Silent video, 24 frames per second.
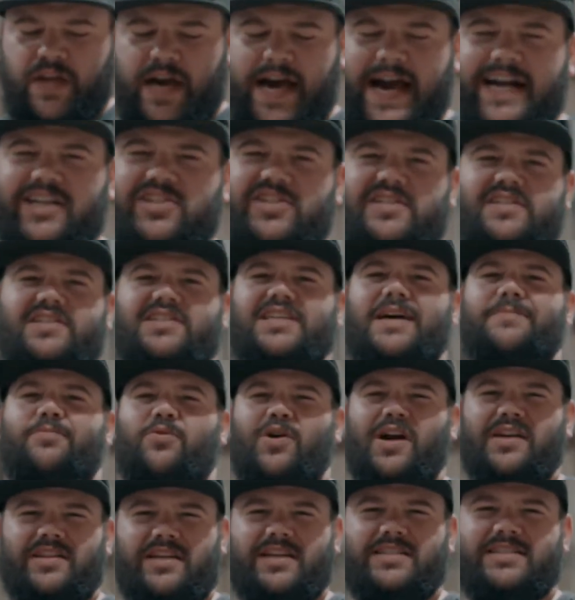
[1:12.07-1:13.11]
I actually
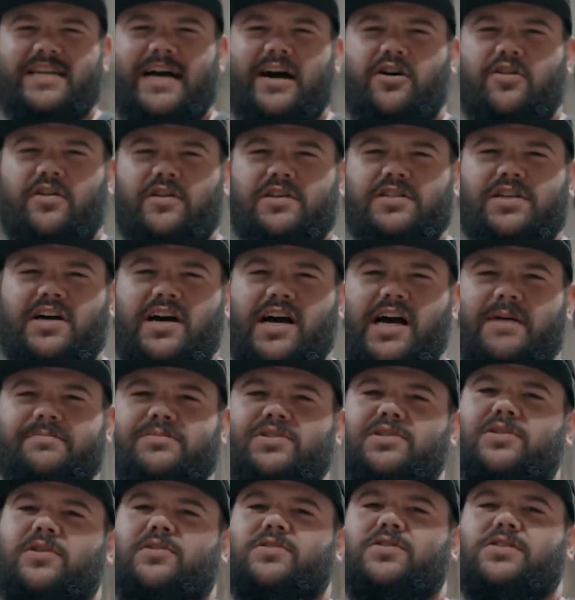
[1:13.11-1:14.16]
separate these out all the time,
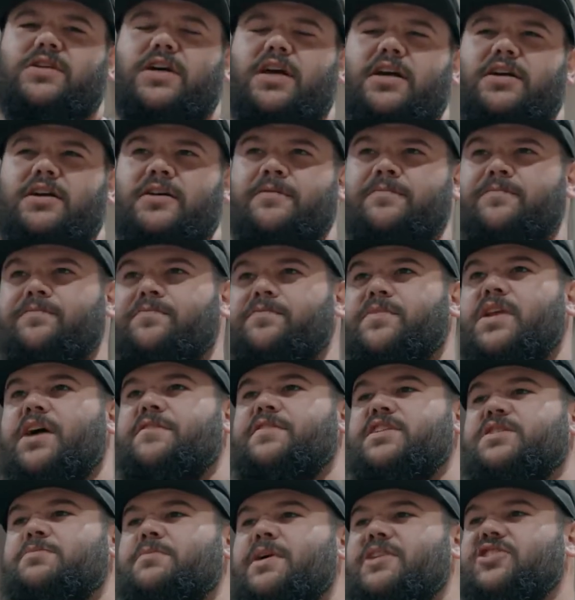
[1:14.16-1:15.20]
so it's like
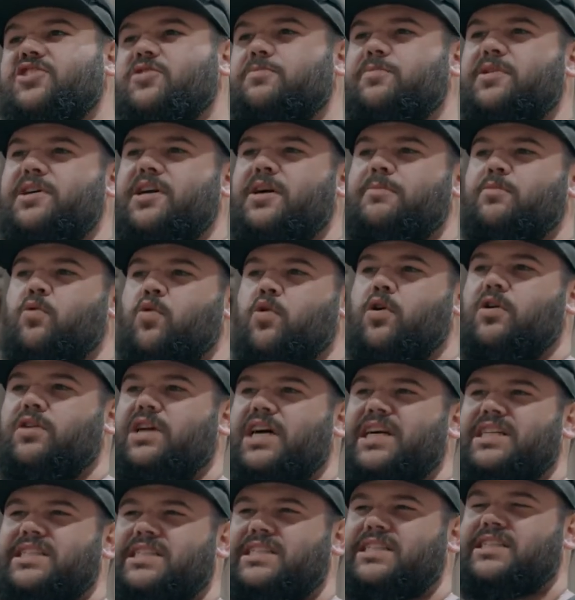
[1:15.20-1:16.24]
if it's meant to be a more
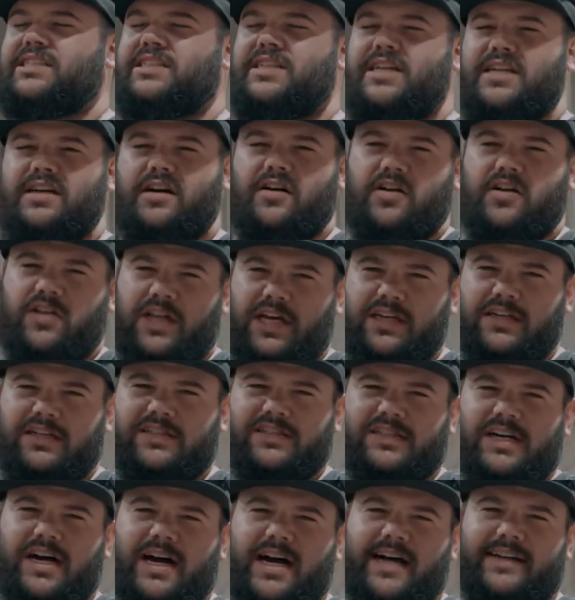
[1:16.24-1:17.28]
like sleek, clean
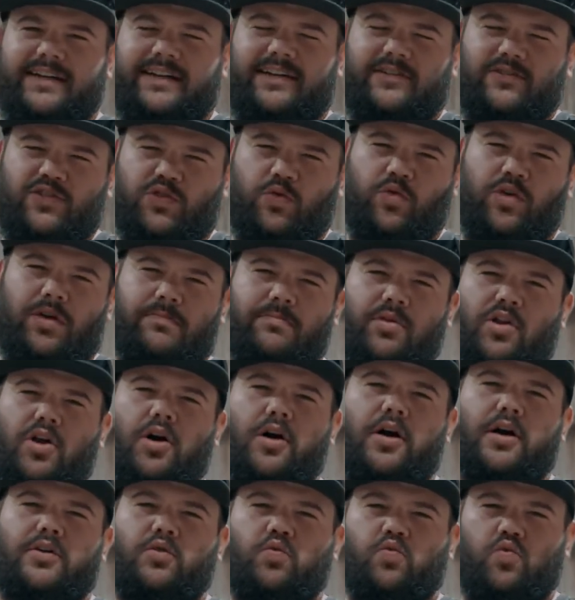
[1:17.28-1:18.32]
design, I use really
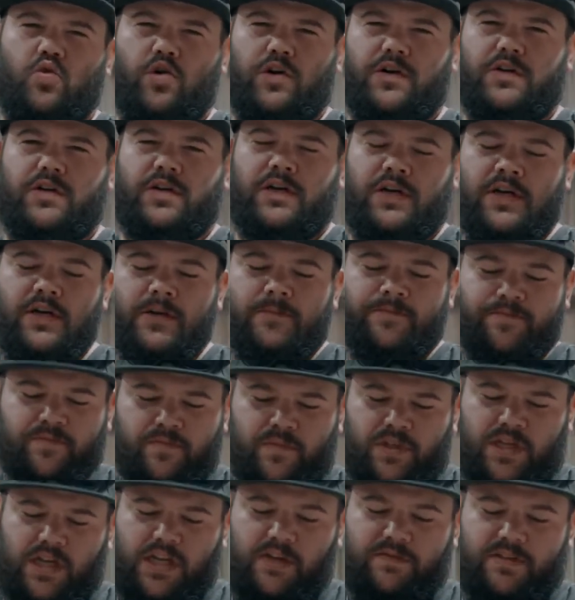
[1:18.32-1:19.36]
blonde wood,
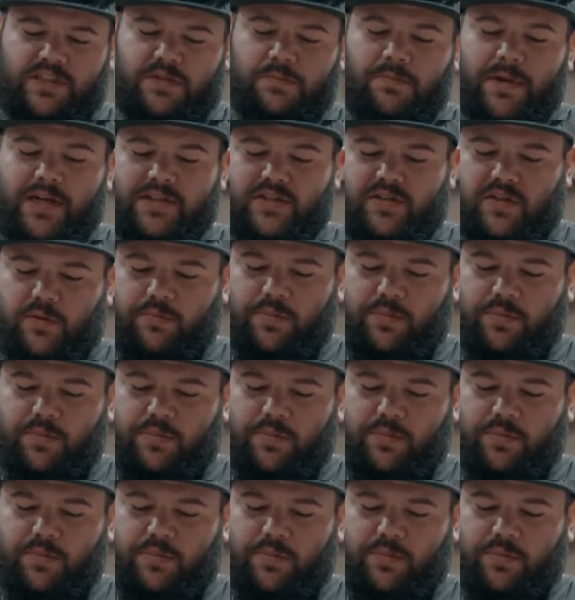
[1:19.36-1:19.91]
and if it's meant to